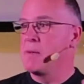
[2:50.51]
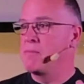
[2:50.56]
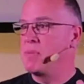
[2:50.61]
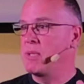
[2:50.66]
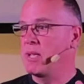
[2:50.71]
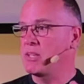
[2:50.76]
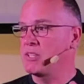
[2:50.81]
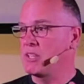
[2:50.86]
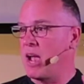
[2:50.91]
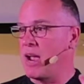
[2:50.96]

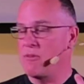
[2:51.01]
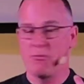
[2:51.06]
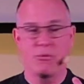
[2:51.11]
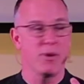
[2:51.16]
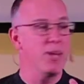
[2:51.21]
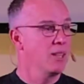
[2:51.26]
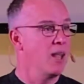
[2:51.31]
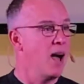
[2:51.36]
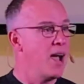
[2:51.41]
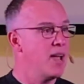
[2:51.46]
because I
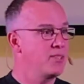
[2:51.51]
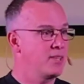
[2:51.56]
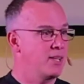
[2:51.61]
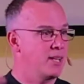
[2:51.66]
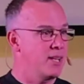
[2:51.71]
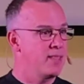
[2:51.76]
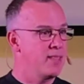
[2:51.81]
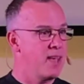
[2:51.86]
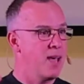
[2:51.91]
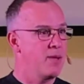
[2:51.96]
realized
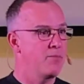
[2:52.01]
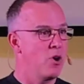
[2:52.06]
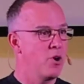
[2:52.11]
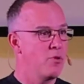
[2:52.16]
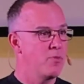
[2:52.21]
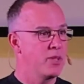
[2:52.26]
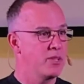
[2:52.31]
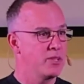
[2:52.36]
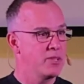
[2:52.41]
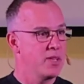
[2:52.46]
in that
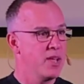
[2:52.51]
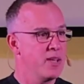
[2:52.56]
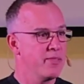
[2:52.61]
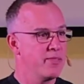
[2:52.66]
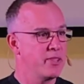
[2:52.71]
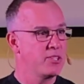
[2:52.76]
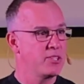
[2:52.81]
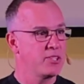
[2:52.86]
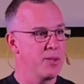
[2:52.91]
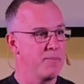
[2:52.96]
moment
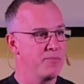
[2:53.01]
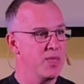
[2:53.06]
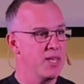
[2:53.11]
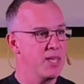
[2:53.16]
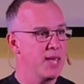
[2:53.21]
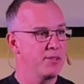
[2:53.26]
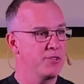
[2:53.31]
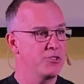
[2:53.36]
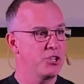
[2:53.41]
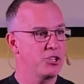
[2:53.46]
that
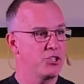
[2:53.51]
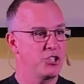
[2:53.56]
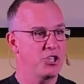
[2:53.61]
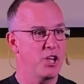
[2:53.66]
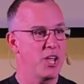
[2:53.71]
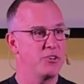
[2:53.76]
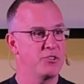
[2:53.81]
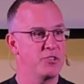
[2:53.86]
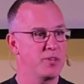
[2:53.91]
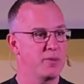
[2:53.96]
something had just
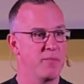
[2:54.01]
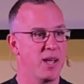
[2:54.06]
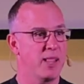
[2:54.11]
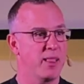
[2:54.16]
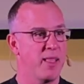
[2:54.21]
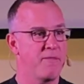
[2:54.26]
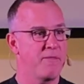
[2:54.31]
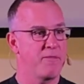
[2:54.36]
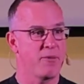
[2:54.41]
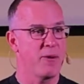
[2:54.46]
changed in my
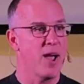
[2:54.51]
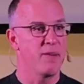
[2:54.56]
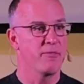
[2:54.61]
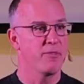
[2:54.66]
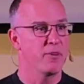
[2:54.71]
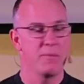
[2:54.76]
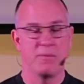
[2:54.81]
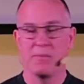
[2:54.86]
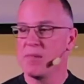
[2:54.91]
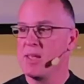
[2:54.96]
life
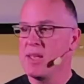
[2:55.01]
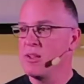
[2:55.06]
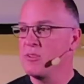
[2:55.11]
forever.